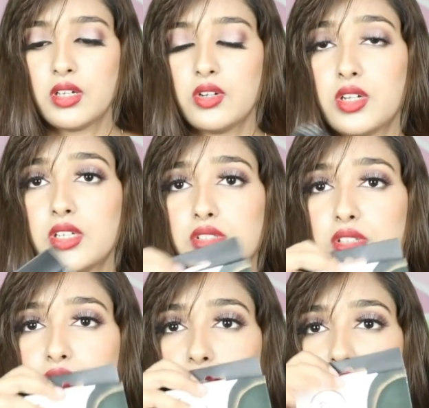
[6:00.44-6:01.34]
Okay, so
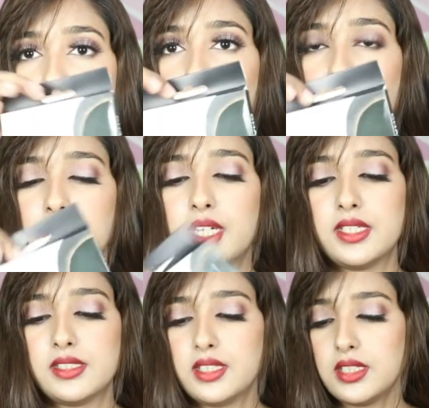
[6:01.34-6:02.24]
the first product
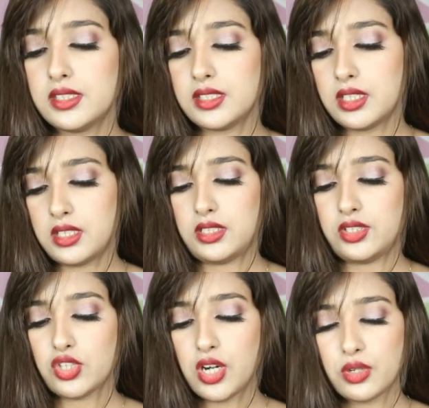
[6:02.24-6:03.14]
is this
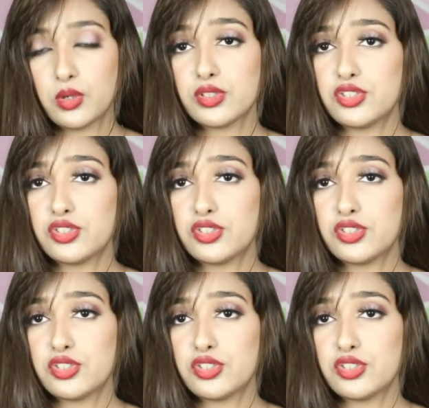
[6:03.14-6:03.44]
charcoal